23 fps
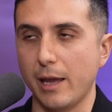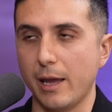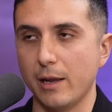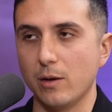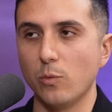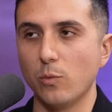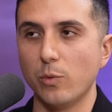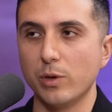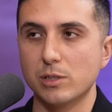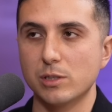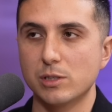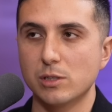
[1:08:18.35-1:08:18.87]

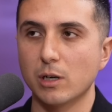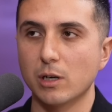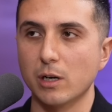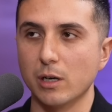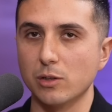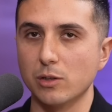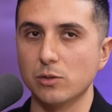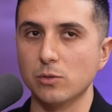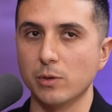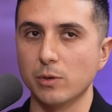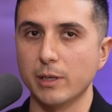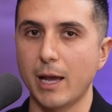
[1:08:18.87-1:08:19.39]
And we
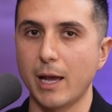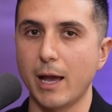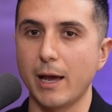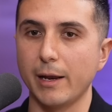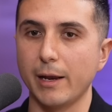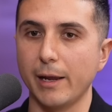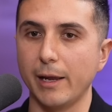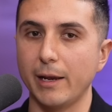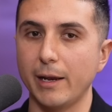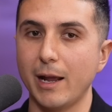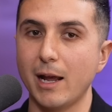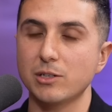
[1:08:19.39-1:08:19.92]
started doing that.
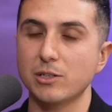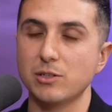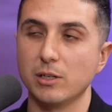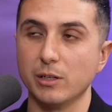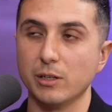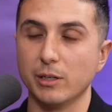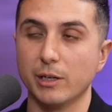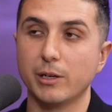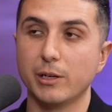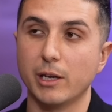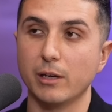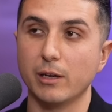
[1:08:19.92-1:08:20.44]
It
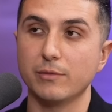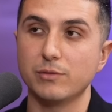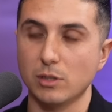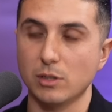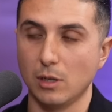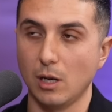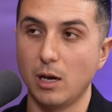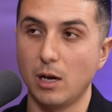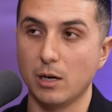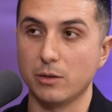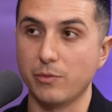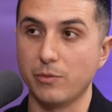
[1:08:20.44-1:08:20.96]
actually gives a
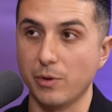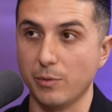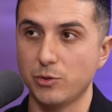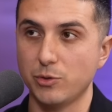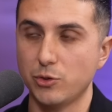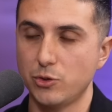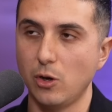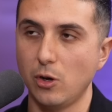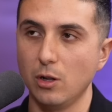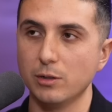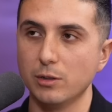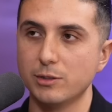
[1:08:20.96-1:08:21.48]
lot of
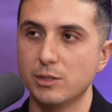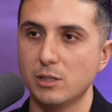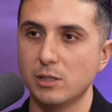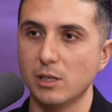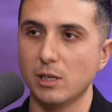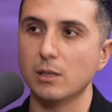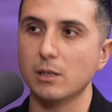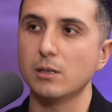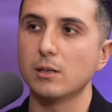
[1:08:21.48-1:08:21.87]
results,